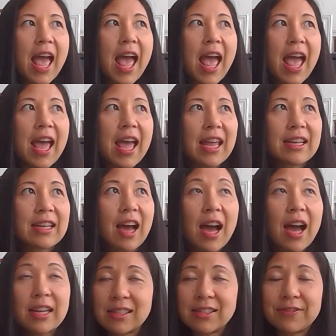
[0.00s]
And
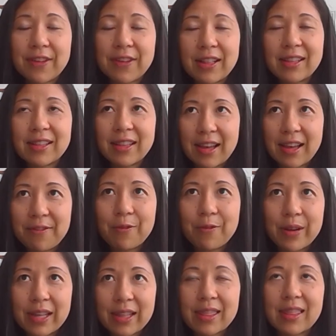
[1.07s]
I just fell in love
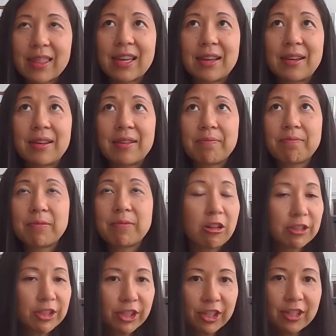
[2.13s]
with the
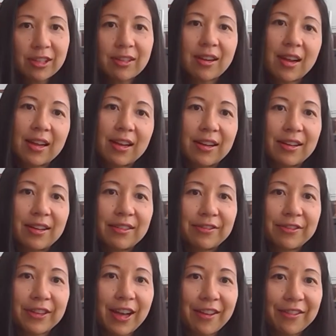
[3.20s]
culture
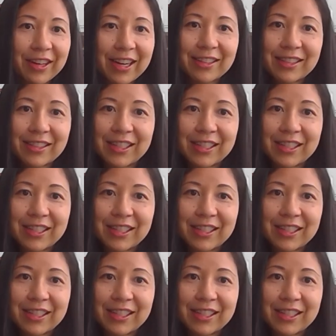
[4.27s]
of Covenant House.